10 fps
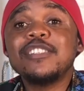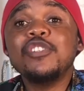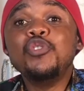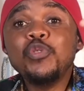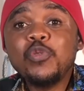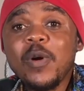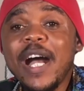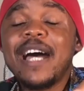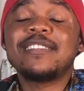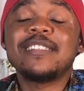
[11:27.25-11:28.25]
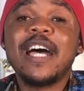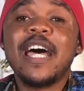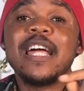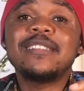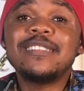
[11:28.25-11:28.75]
you as an
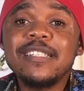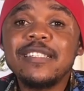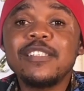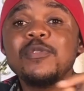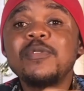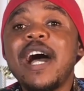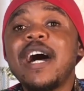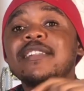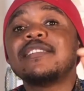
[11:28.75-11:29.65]
artist, you as